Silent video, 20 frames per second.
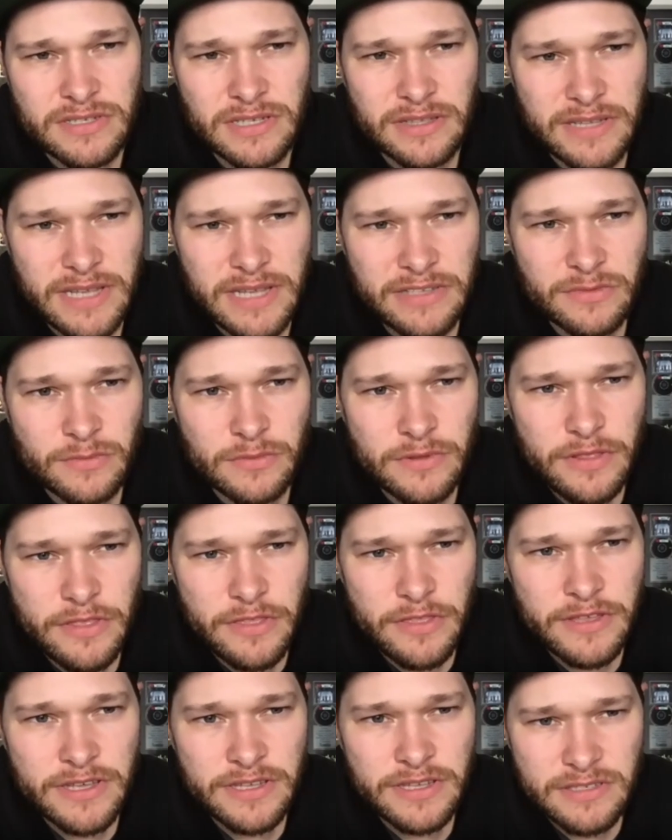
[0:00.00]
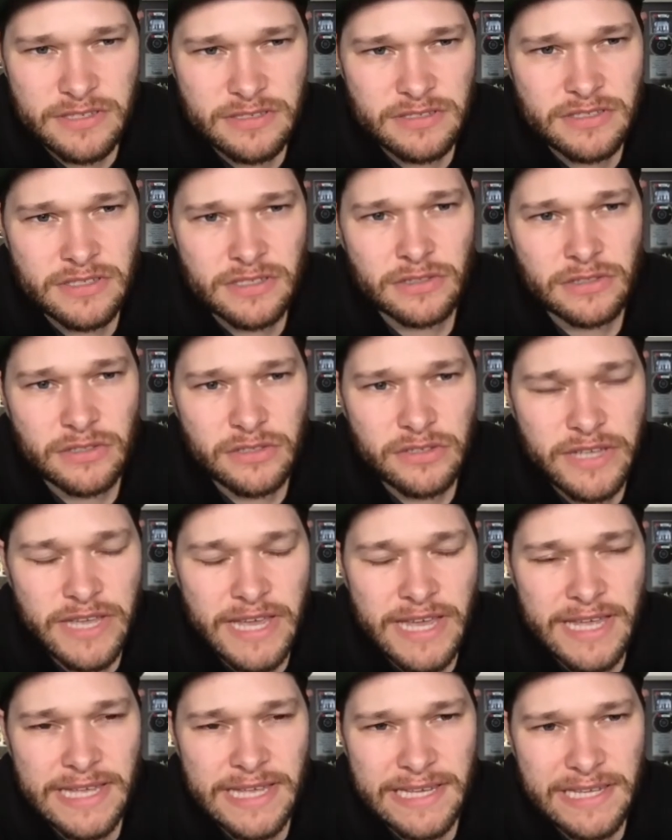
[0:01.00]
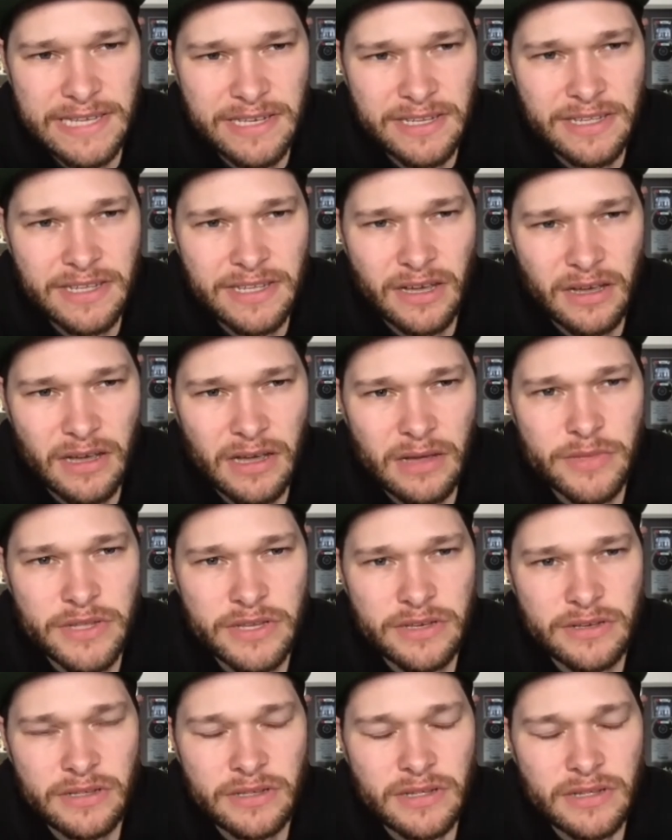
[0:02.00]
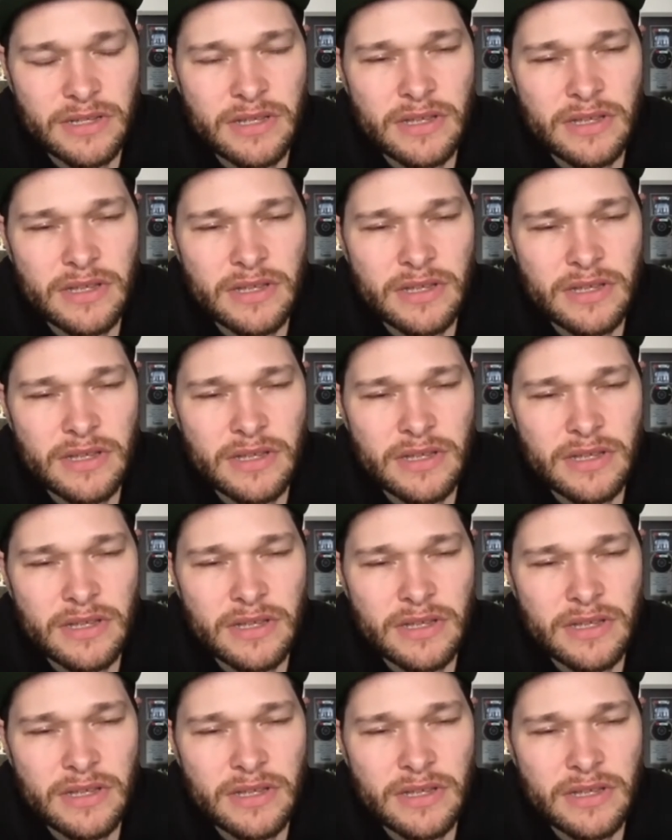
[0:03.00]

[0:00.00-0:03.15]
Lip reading: that's one of the things, is to look at any common